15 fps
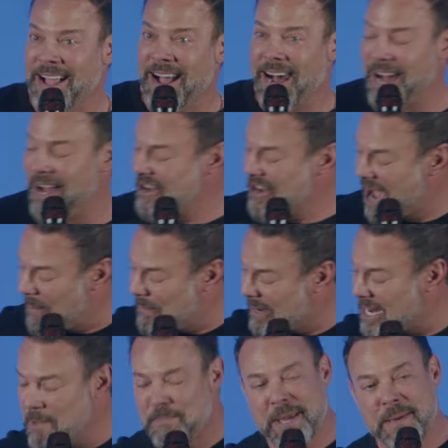Uh, not
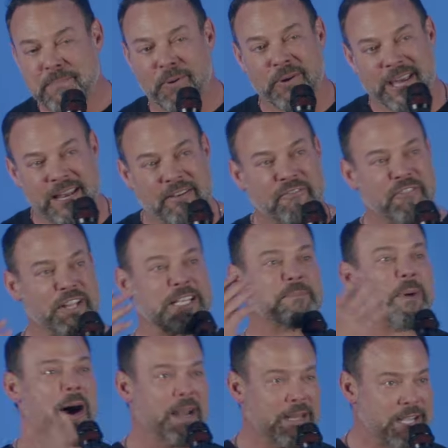many people can inflict
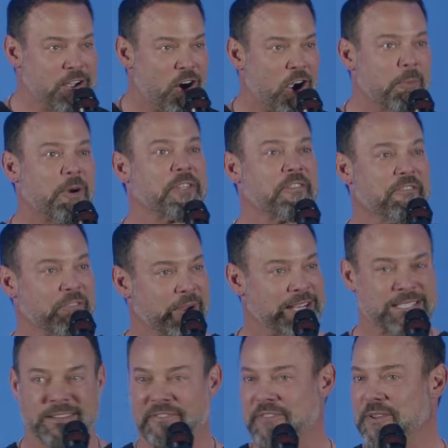bodily harm on their friends
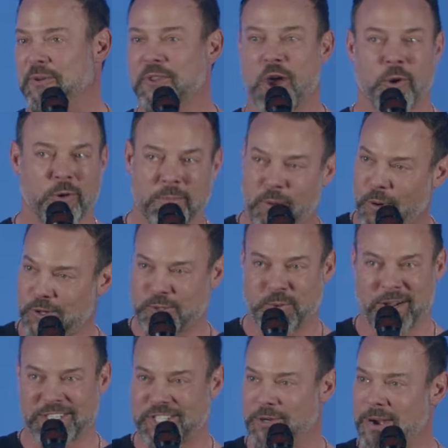and feel no remorse
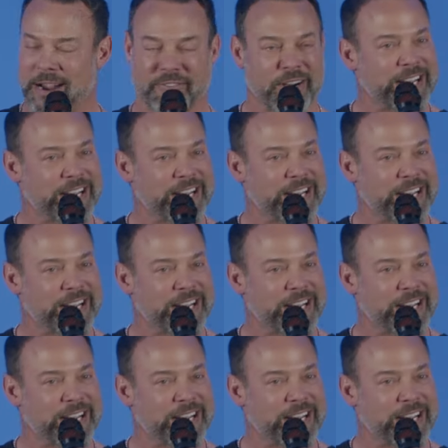whatsoever.